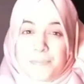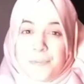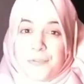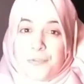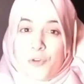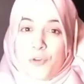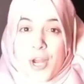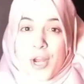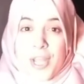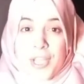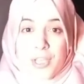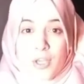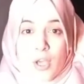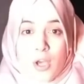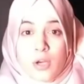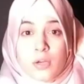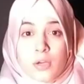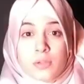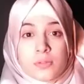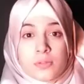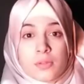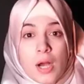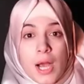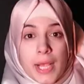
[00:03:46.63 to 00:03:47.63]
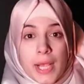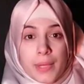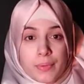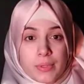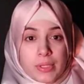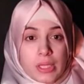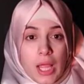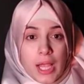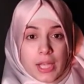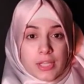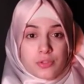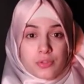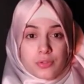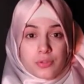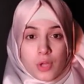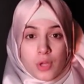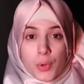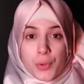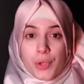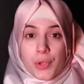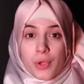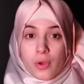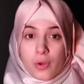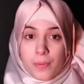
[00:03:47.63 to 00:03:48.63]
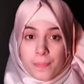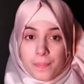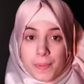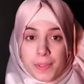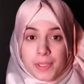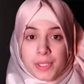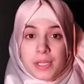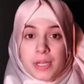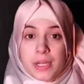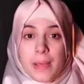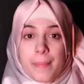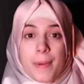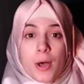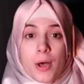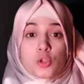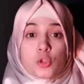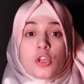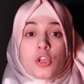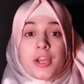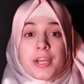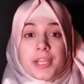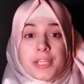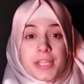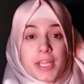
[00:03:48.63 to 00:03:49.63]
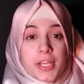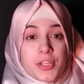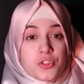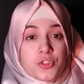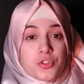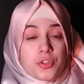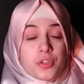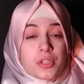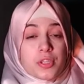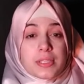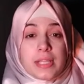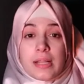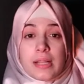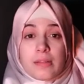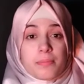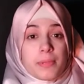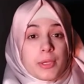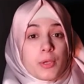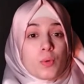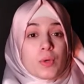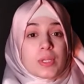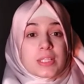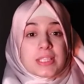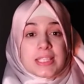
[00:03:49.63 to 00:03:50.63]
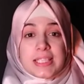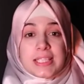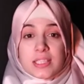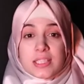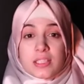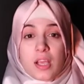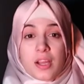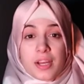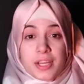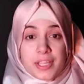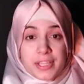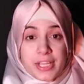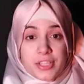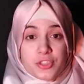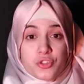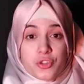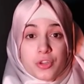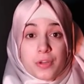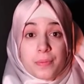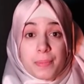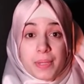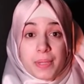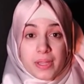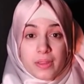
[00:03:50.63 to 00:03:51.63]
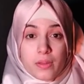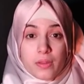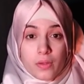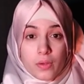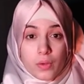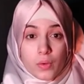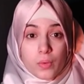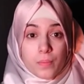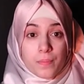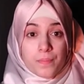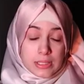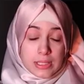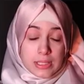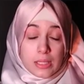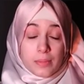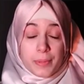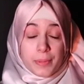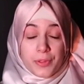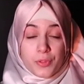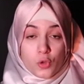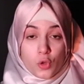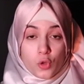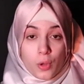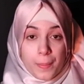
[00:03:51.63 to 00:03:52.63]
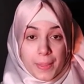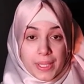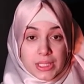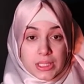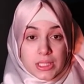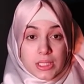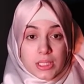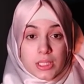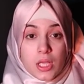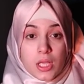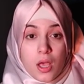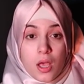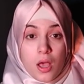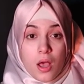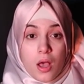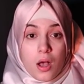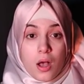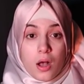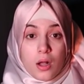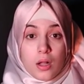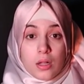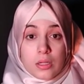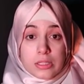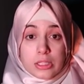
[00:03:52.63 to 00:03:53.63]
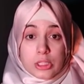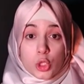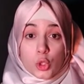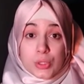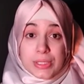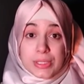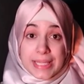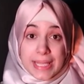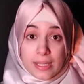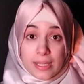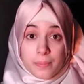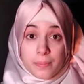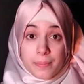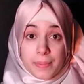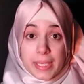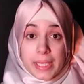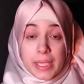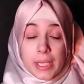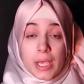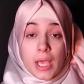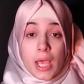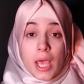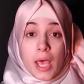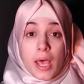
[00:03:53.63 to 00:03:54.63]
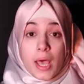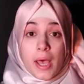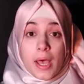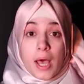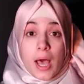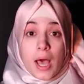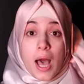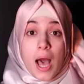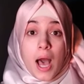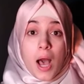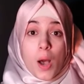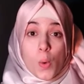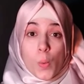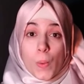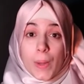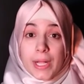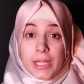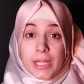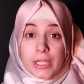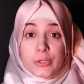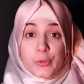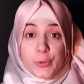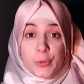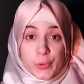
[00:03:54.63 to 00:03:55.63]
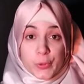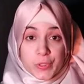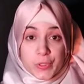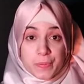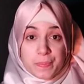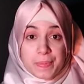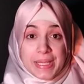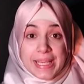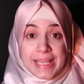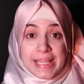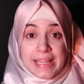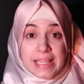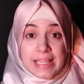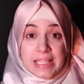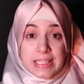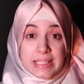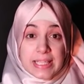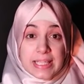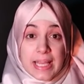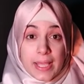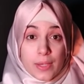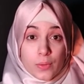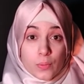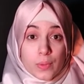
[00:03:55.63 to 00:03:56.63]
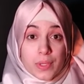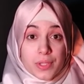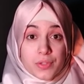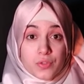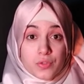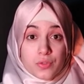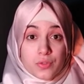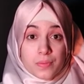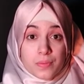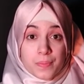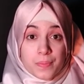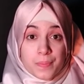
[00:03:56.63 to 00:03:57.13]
before I go, I would like to know your opinion about architecture. Tell me, what is architecture mean to you? Tell me in the comments. Also tell me, how well do you speak this language?